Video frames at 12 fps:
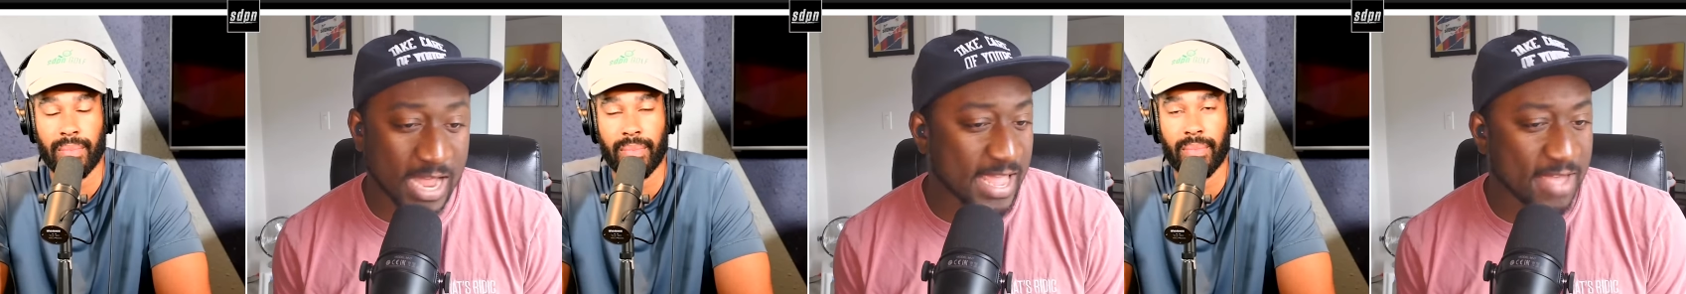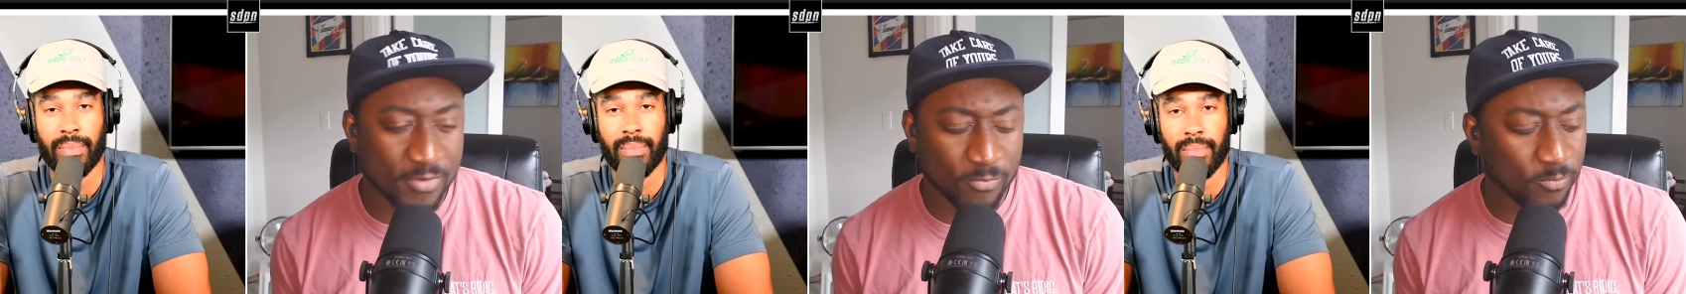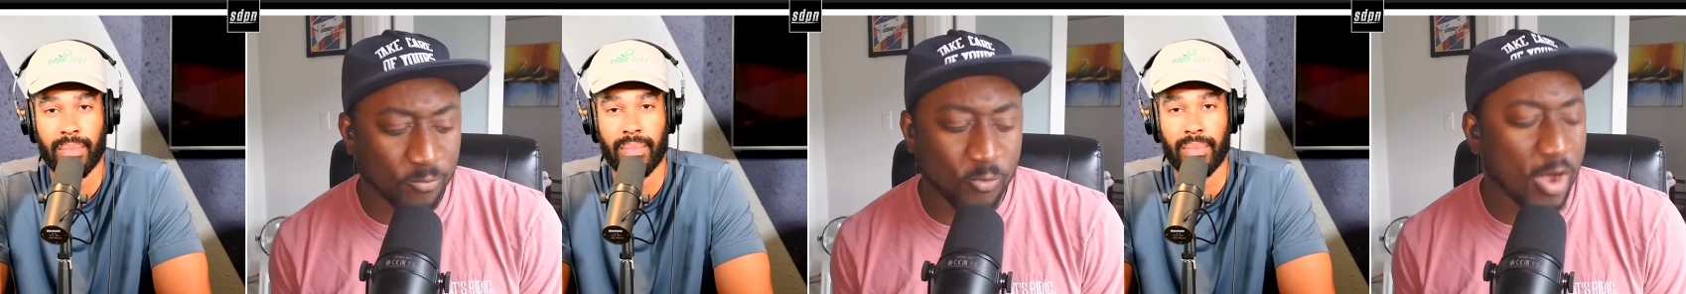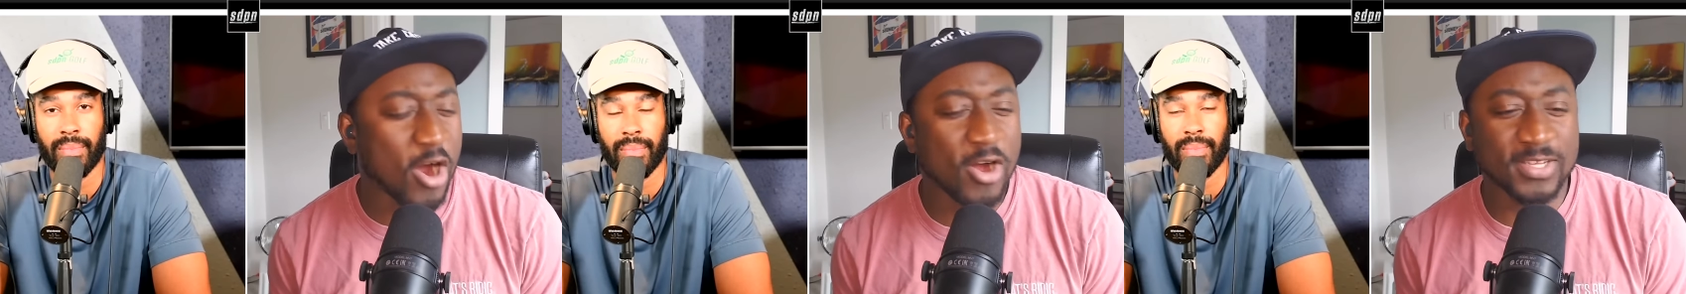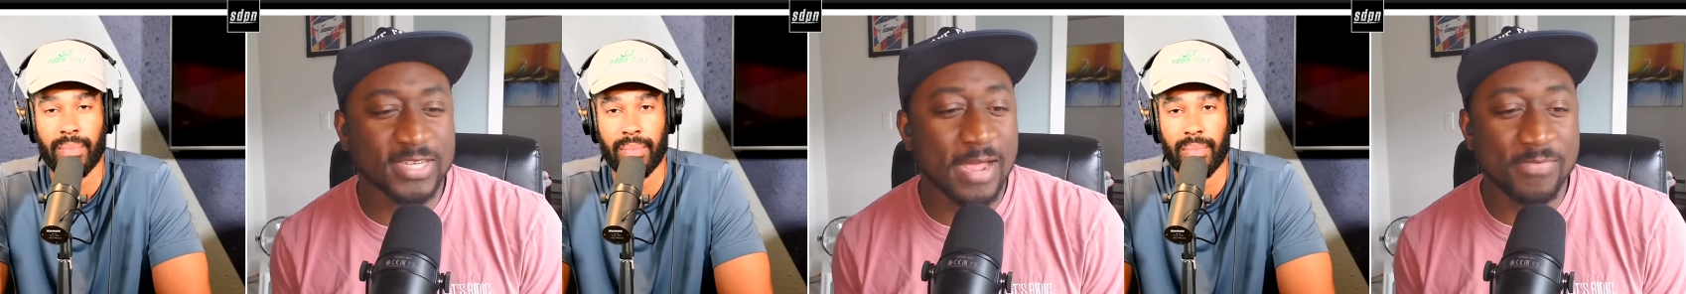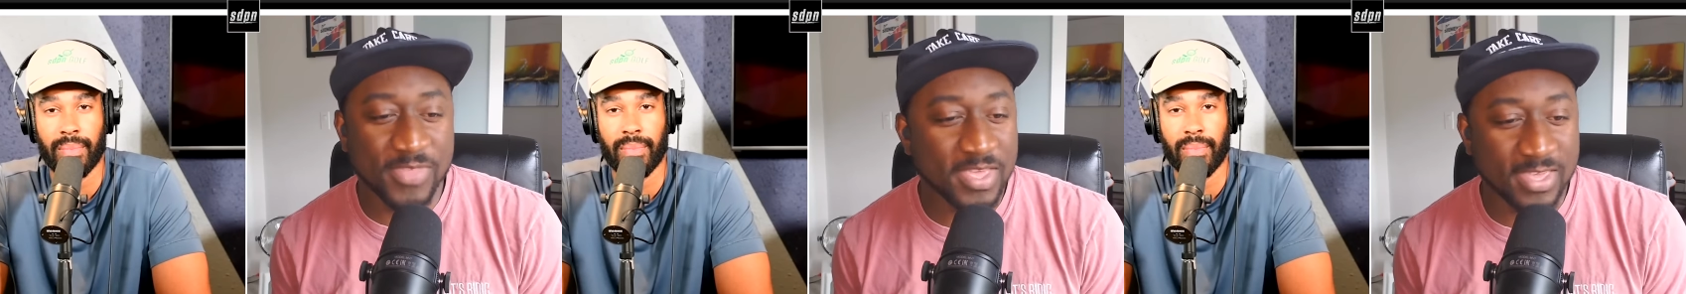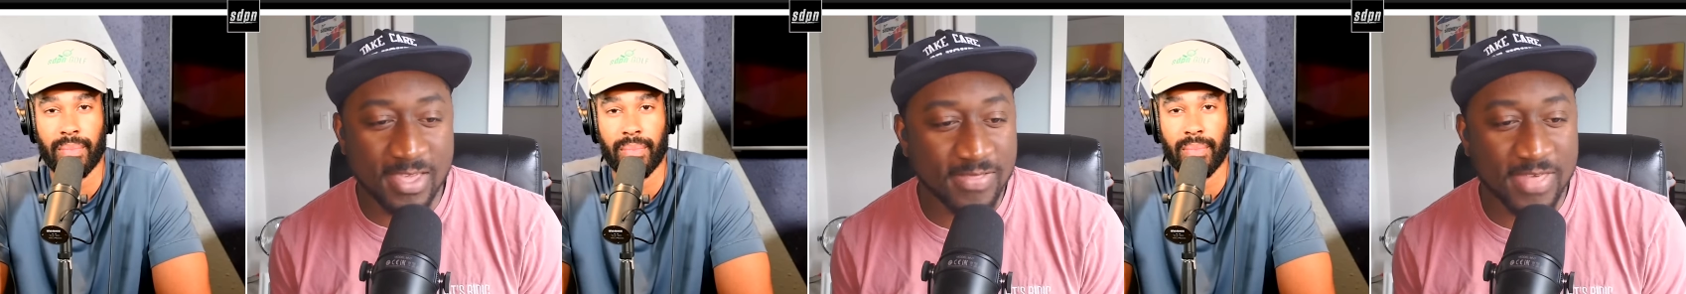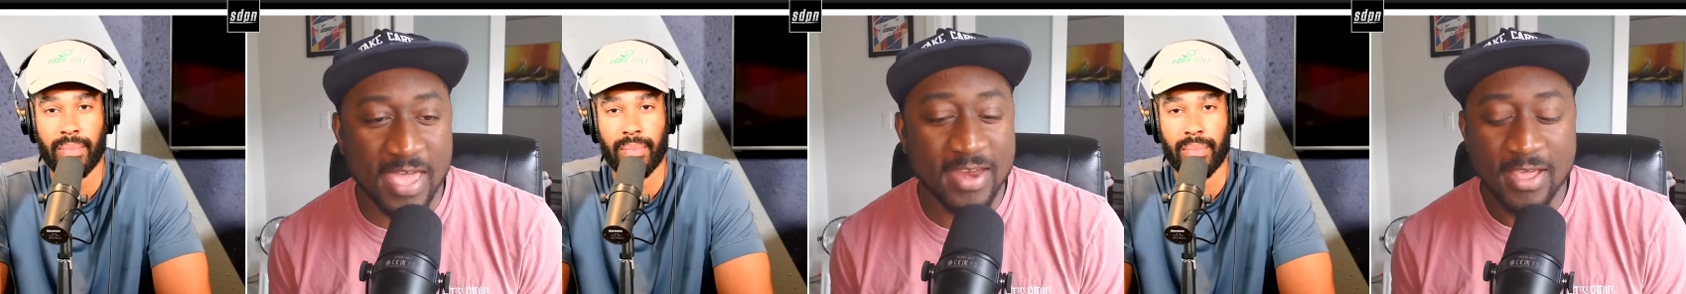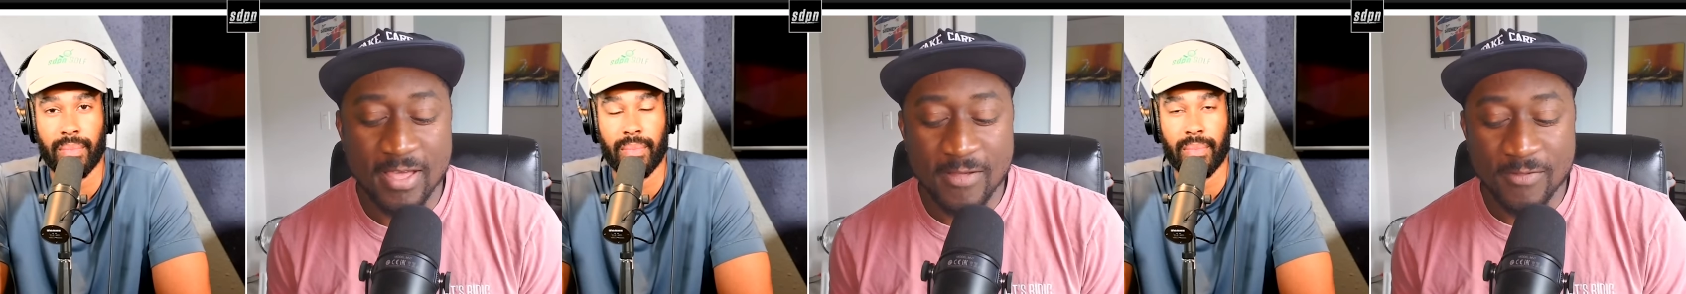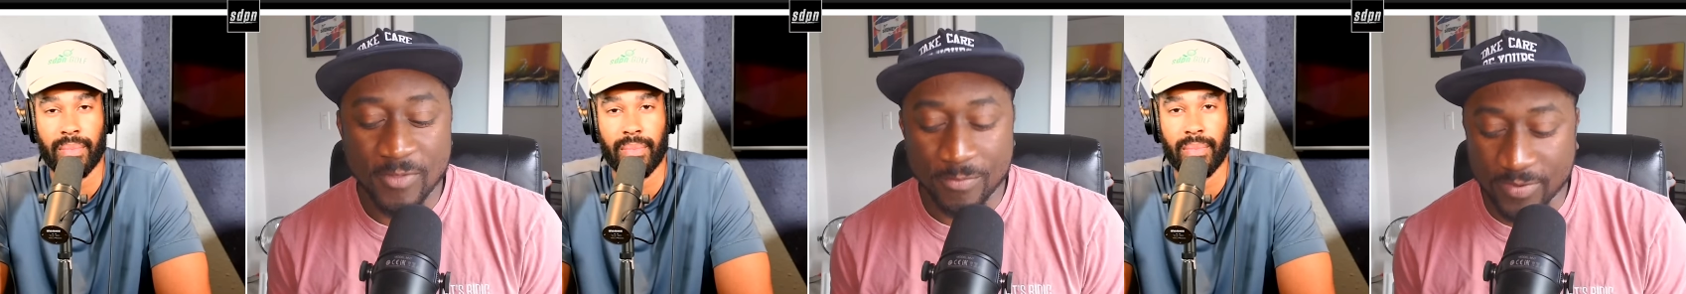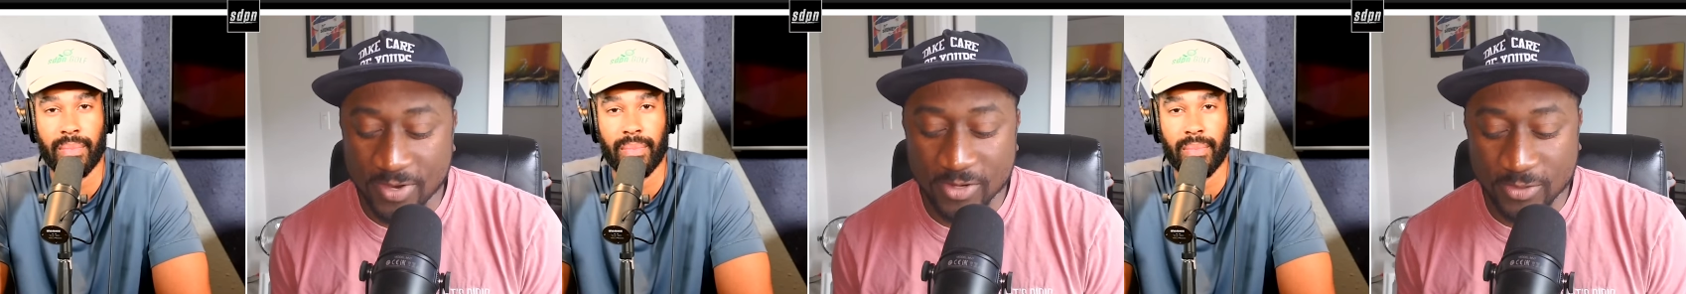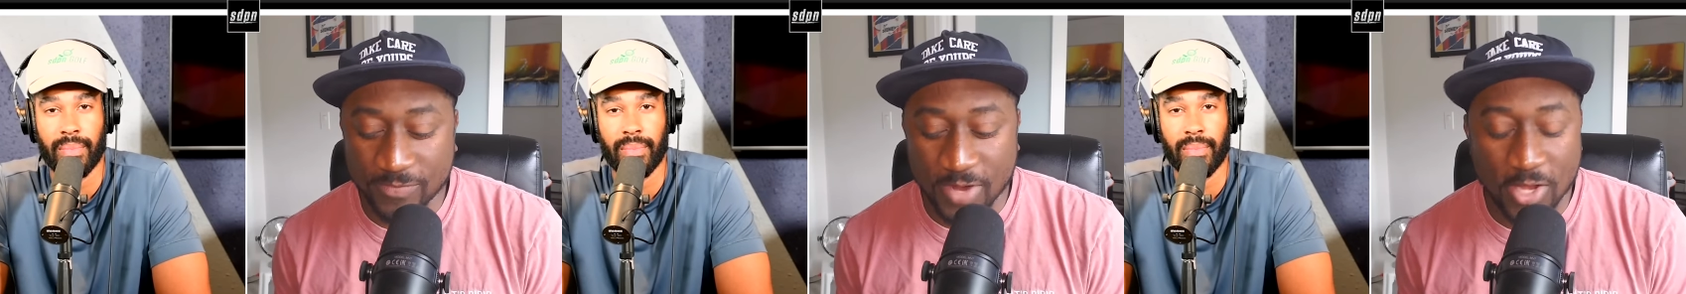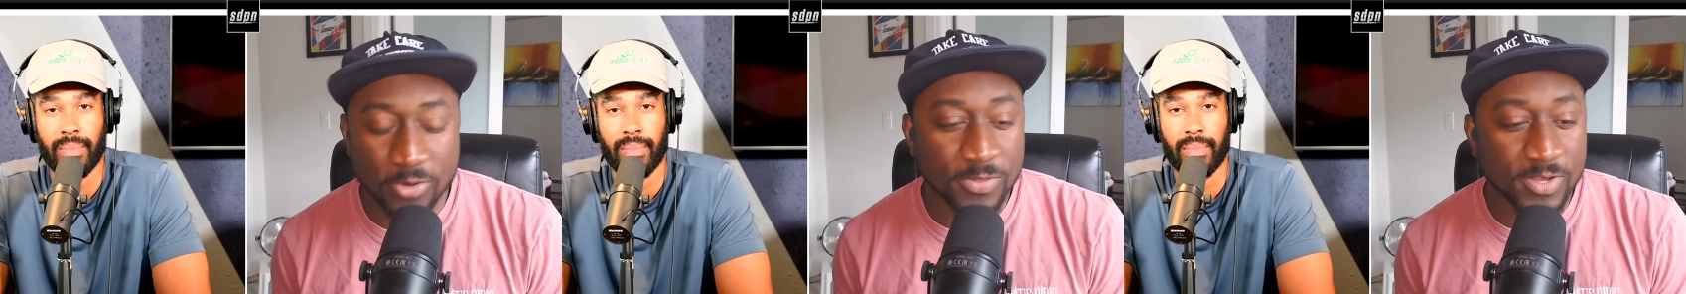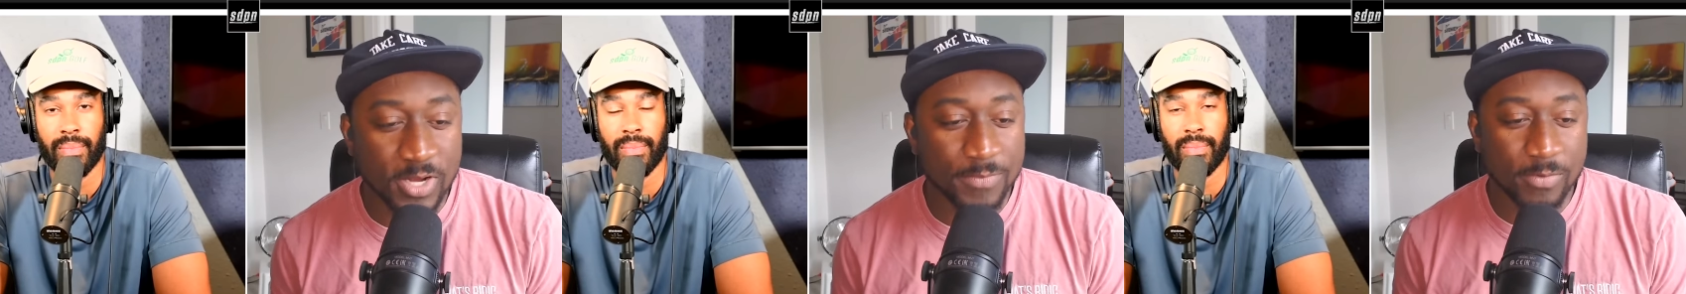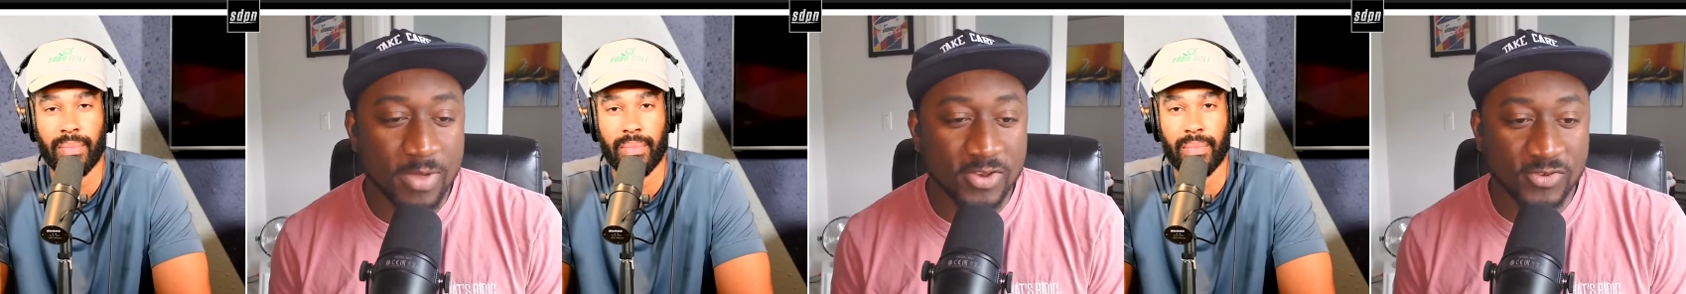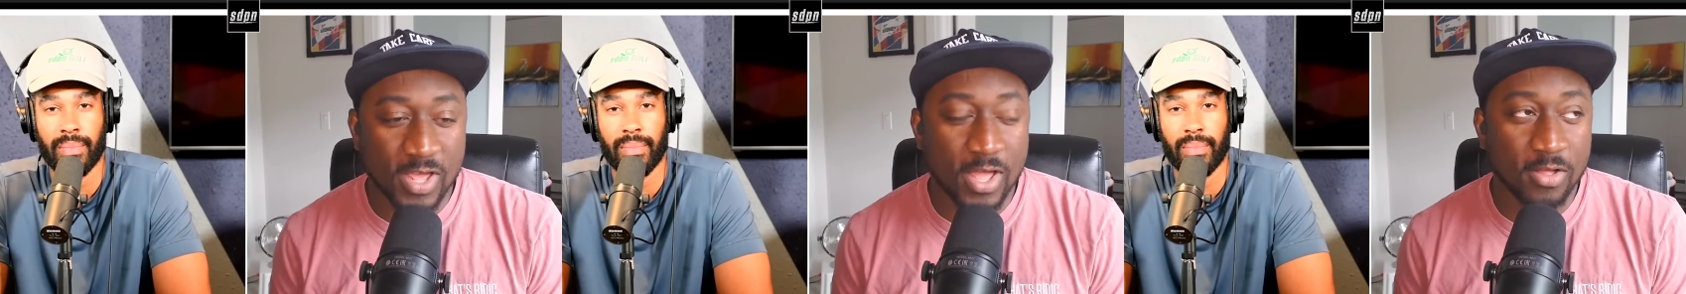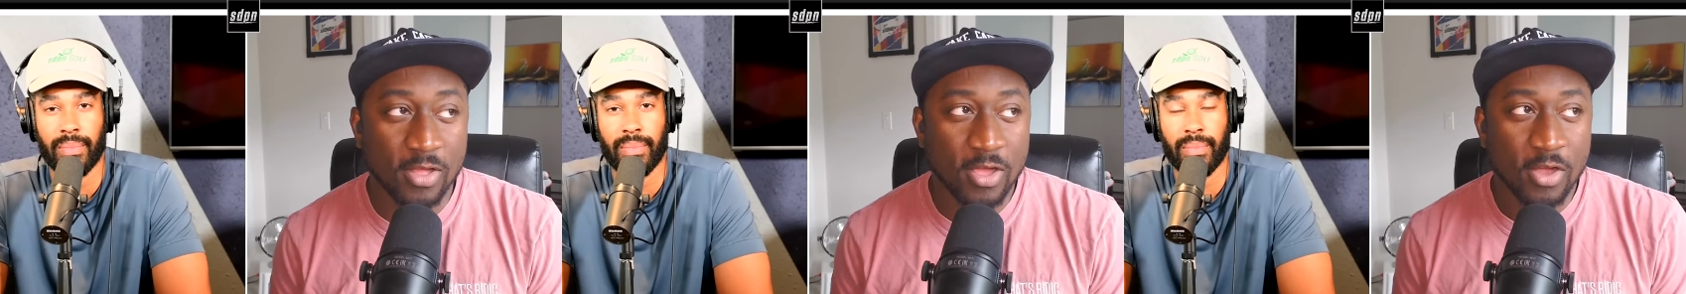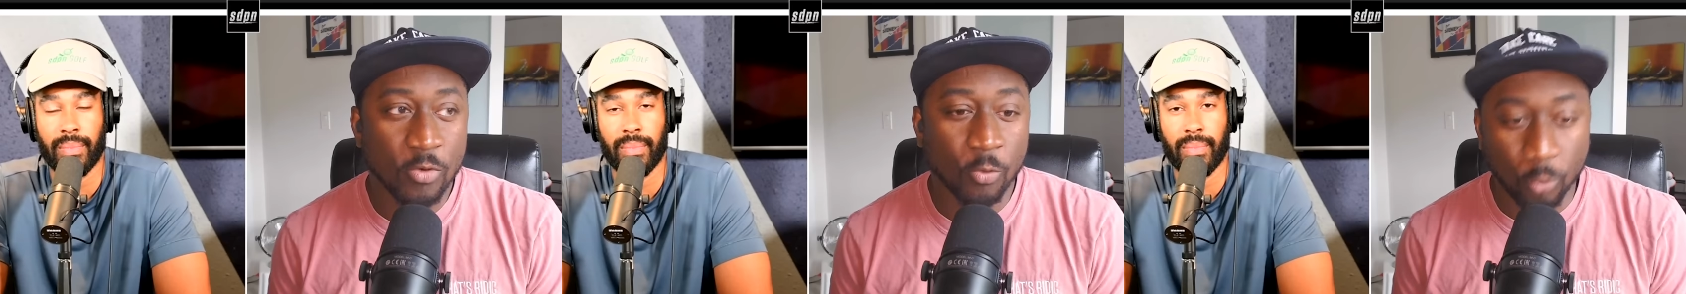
Speaker 1: I have a hard time thinking that the players of color in the WHL